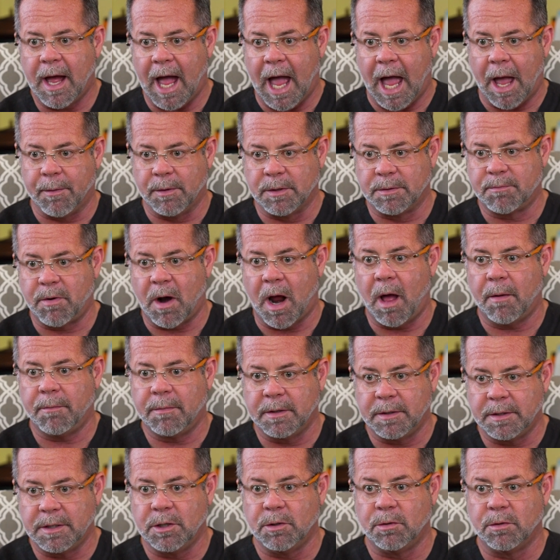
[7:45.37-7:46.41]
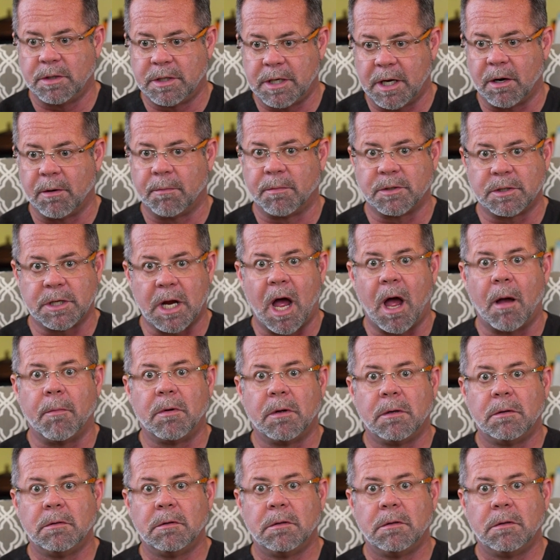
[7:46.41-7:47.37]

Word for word: I would probably do a terrible job.